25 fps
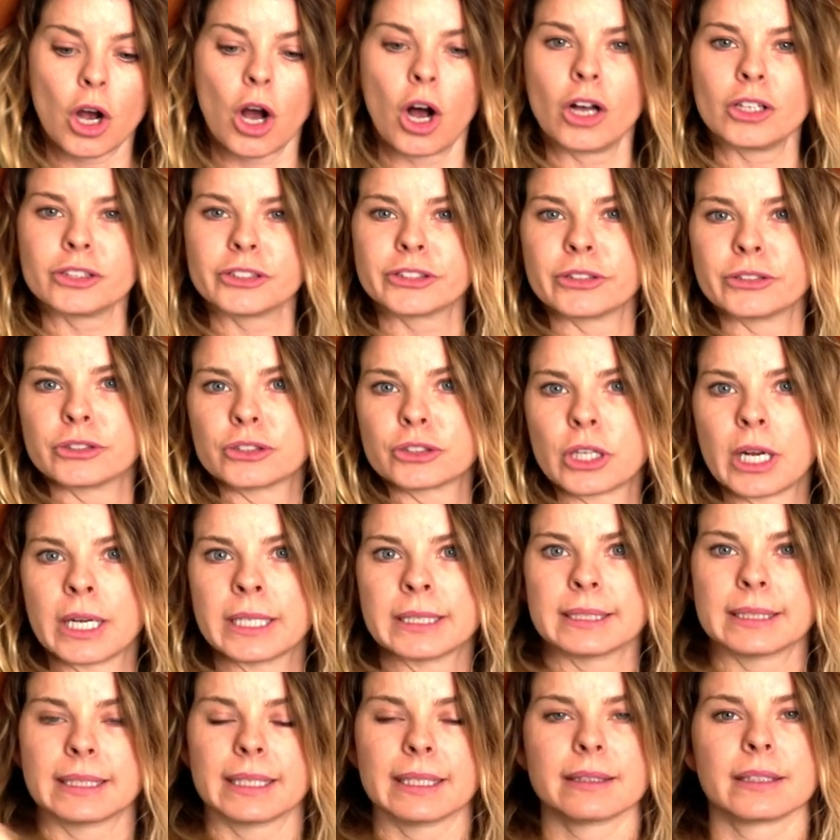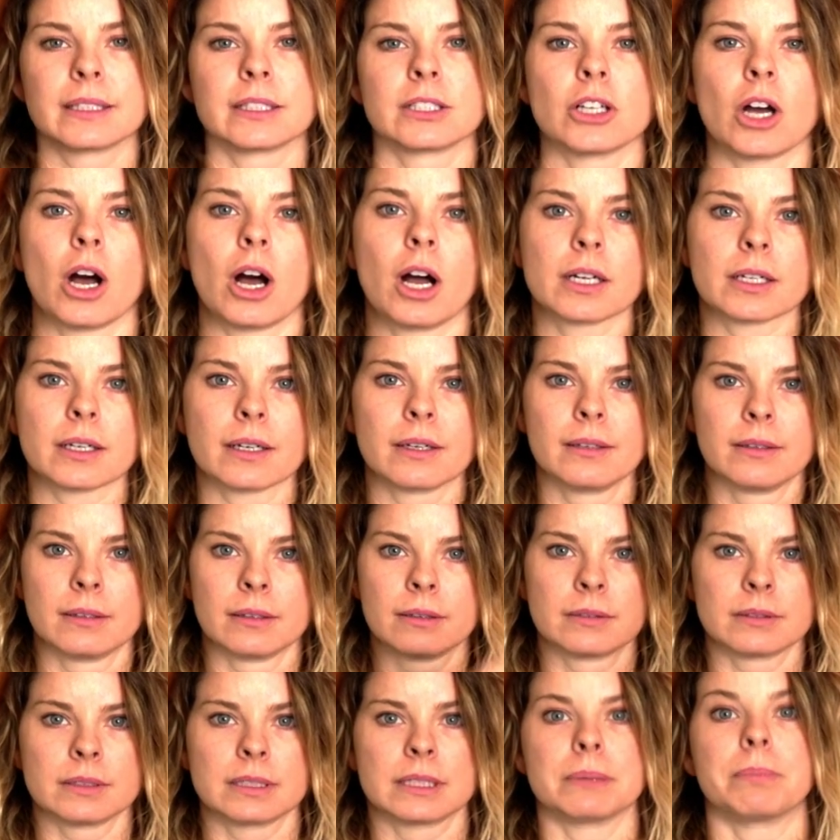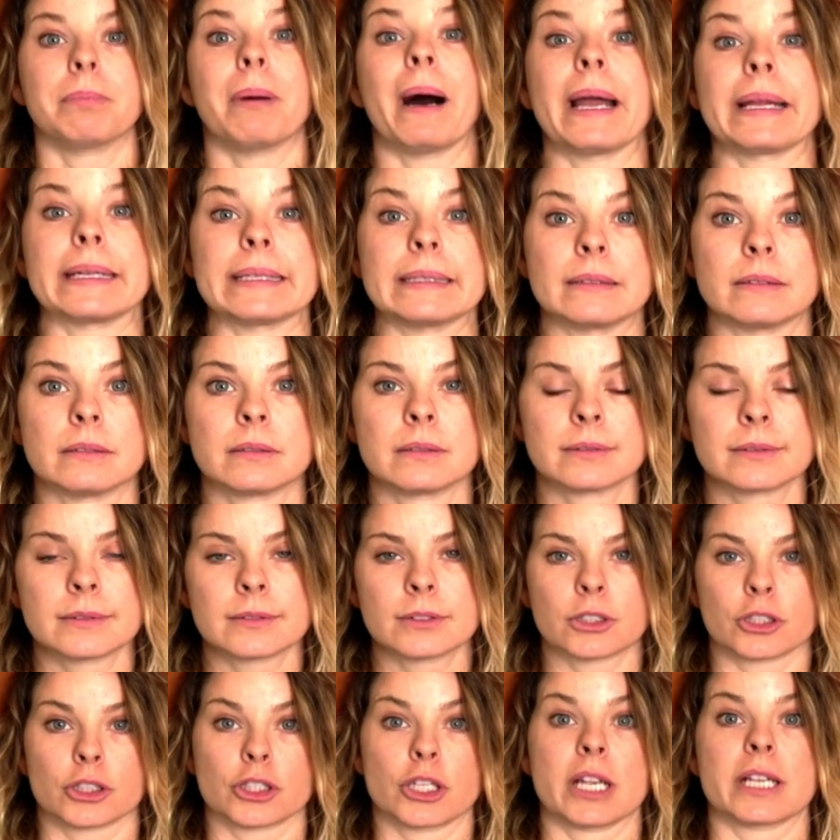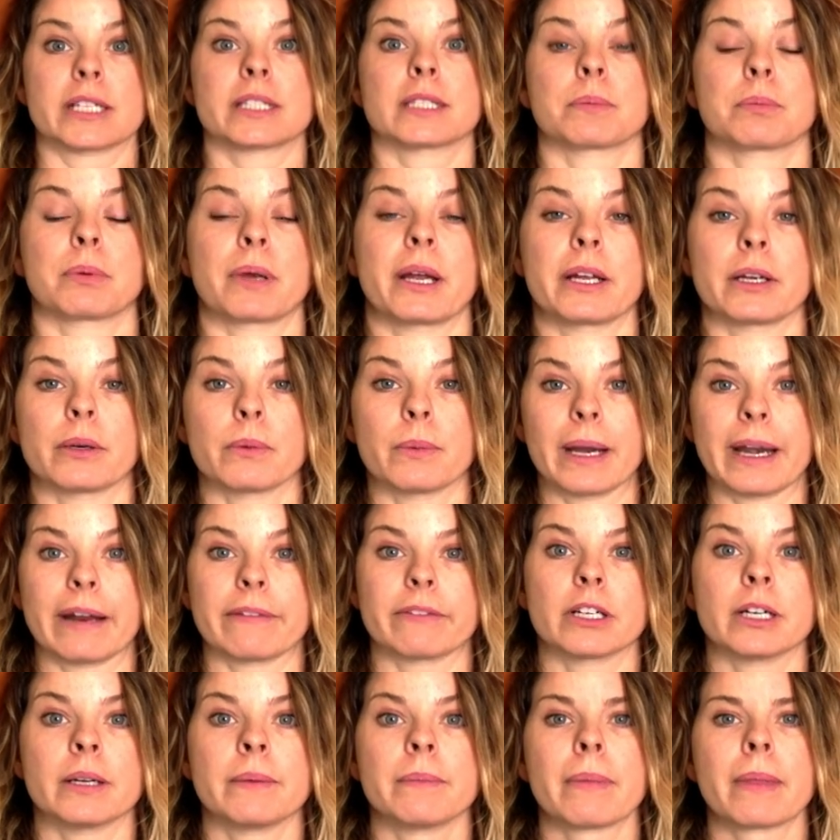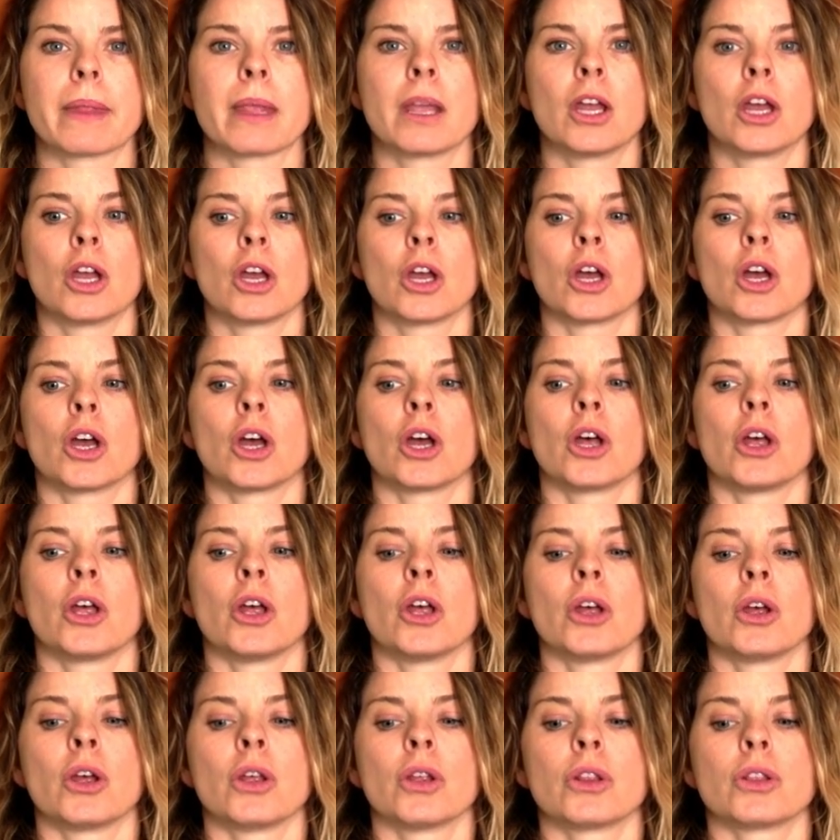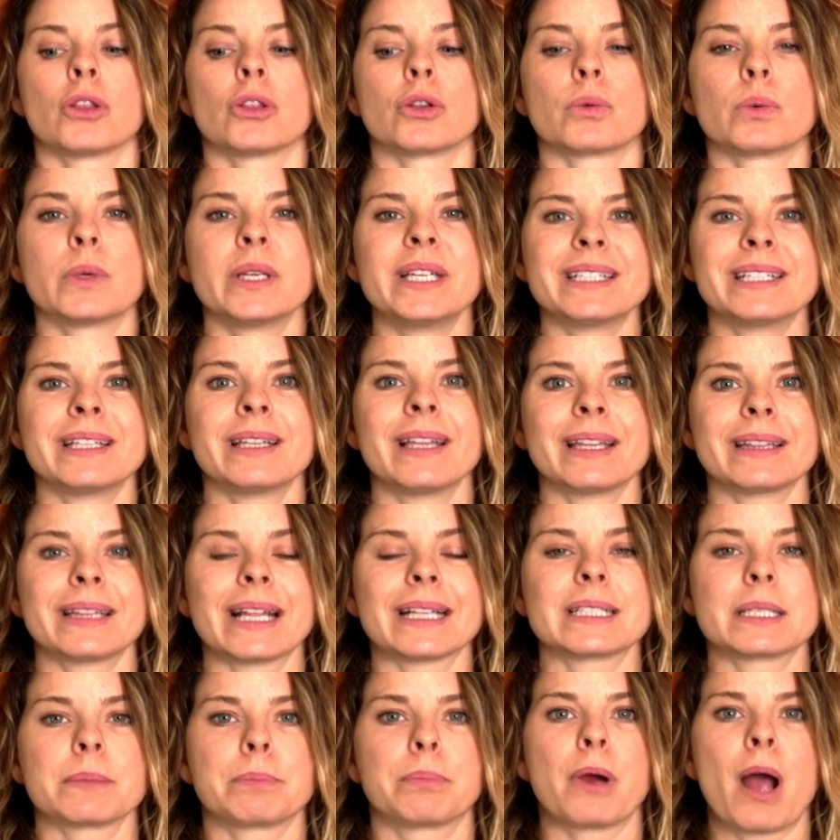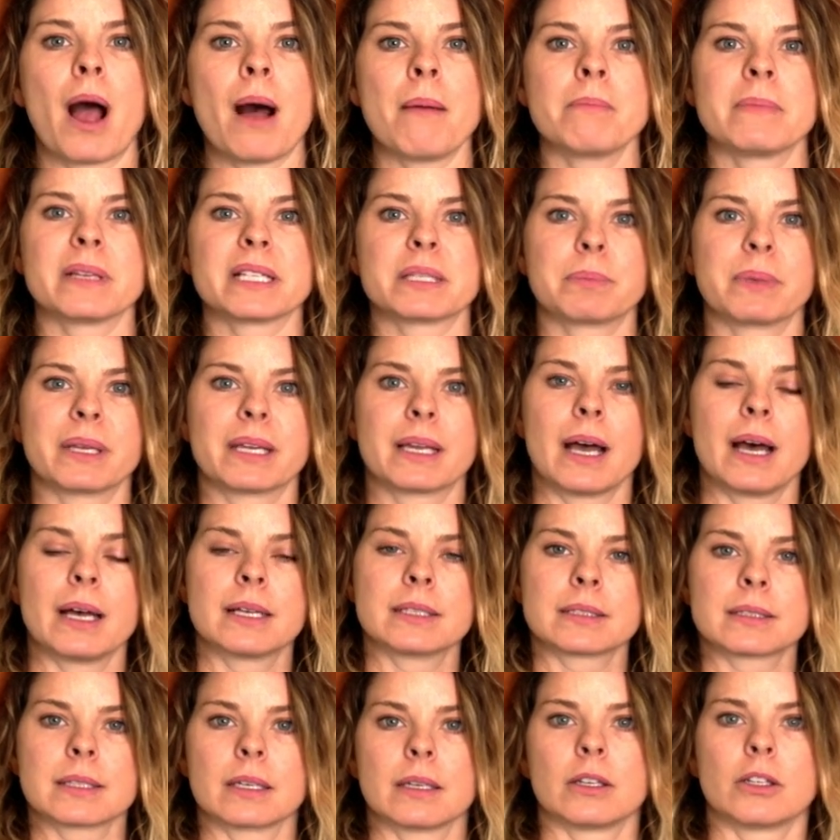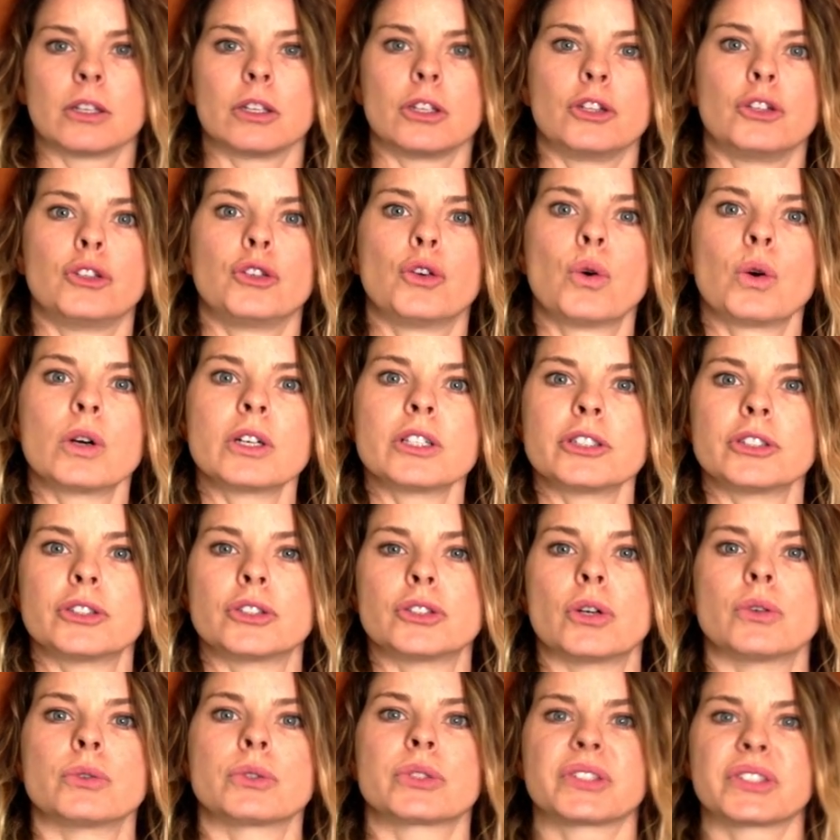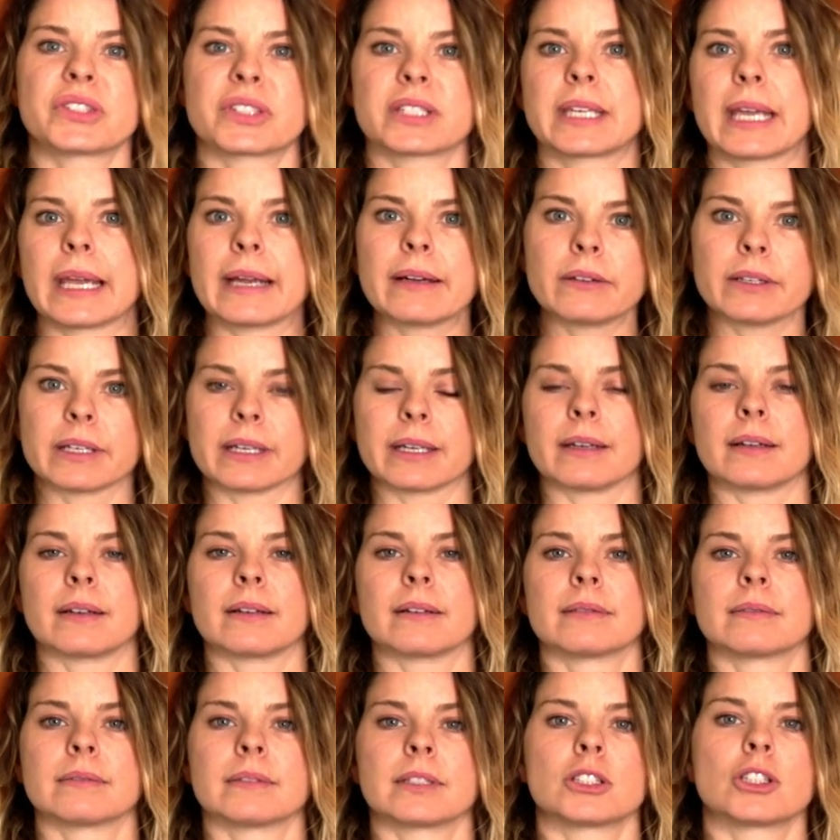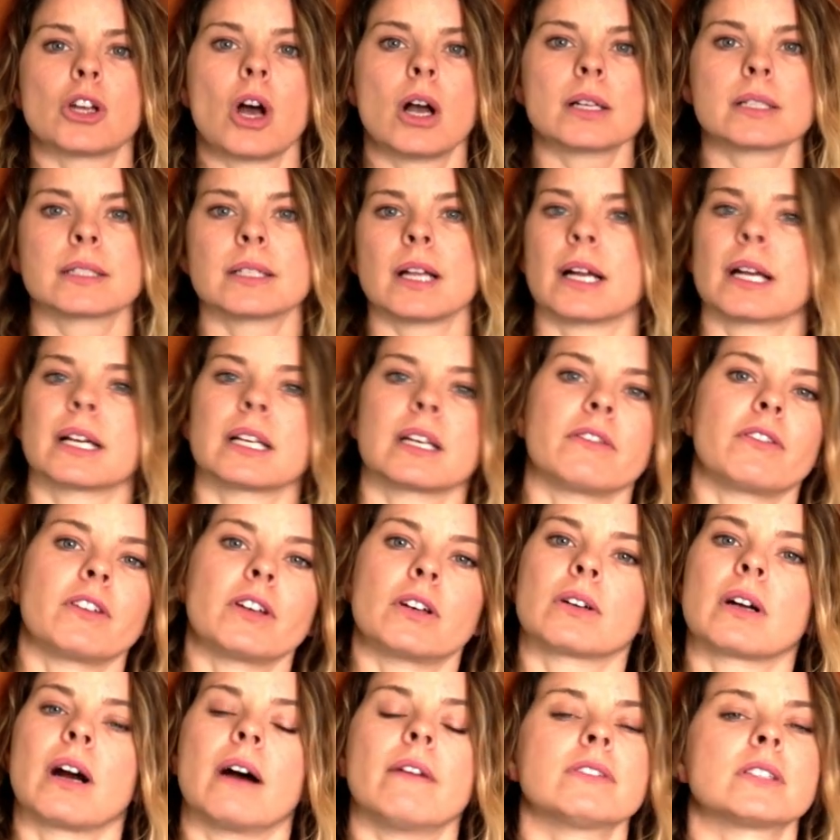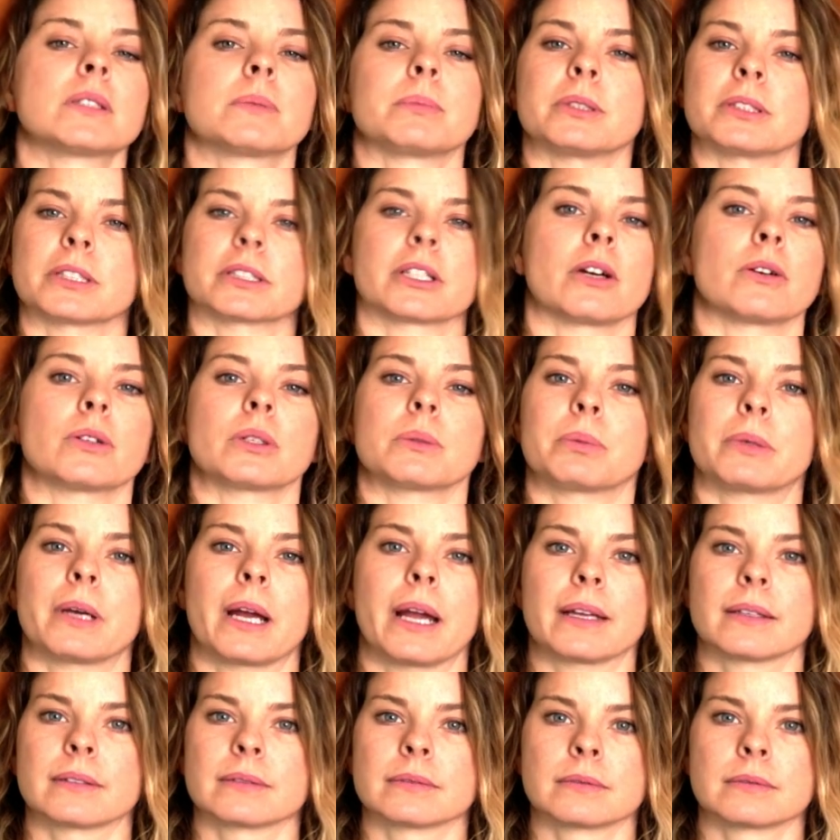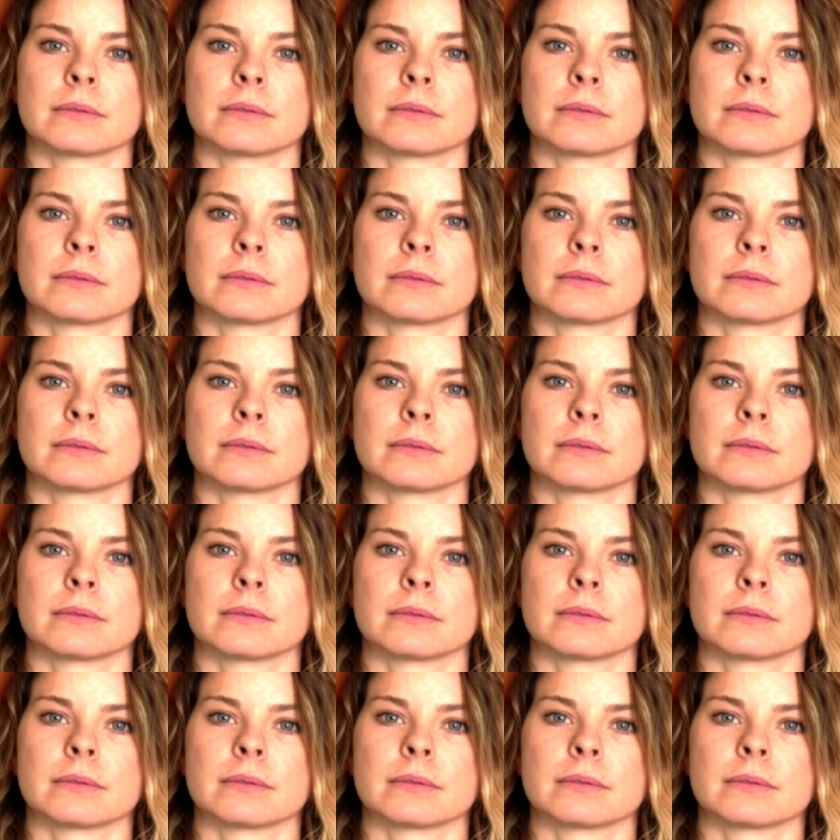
also trying to get the dog to bite or chase the prey or whatever. The reason that that's a problem is because you're so scary, the dog's not going to feel comfortable to go to prey.